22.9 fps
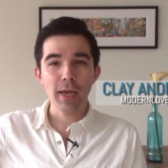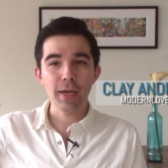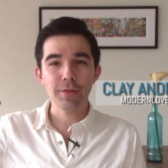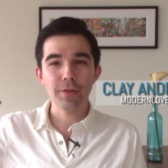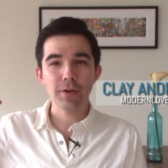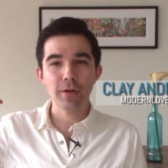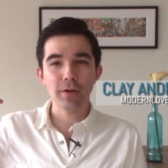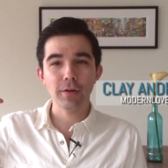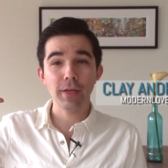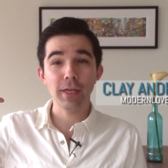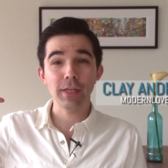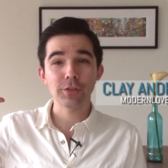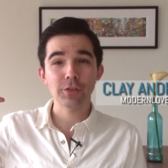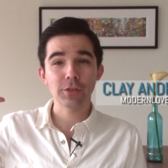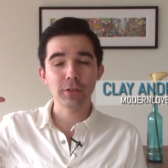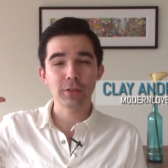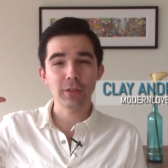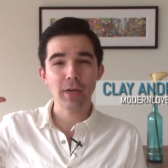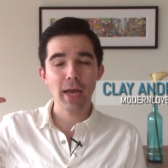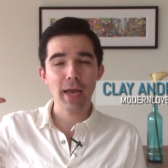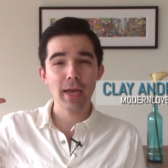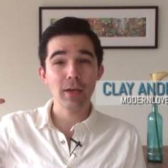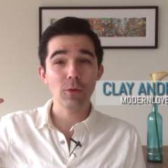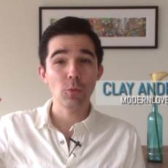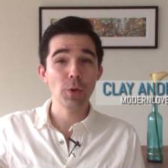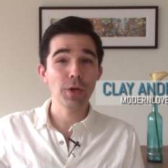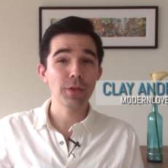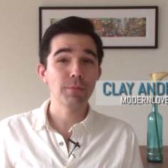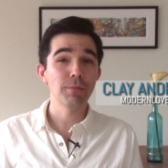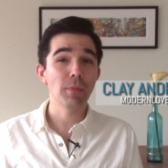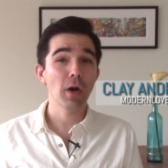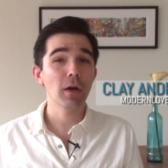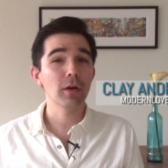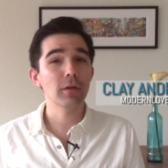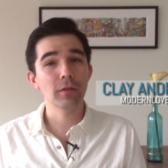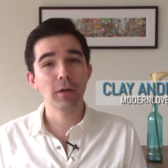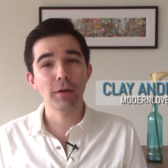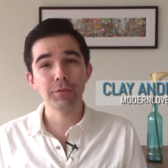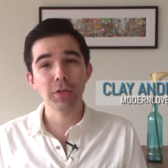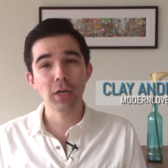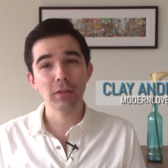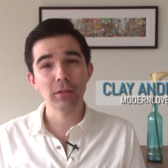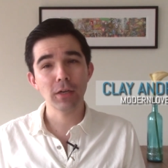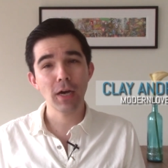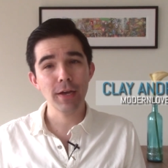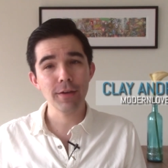Hey there, it's Clay with
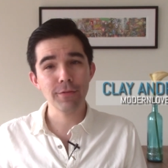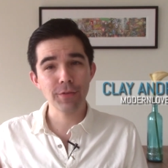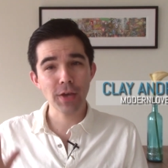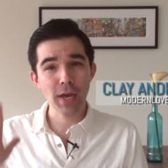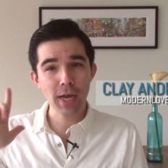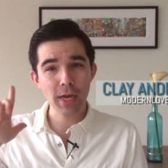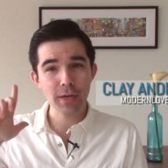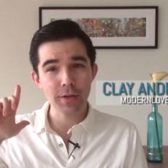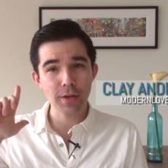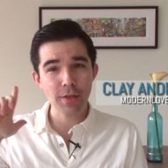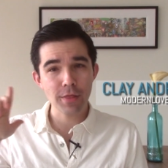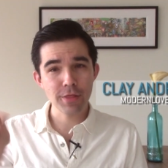modernlove.life and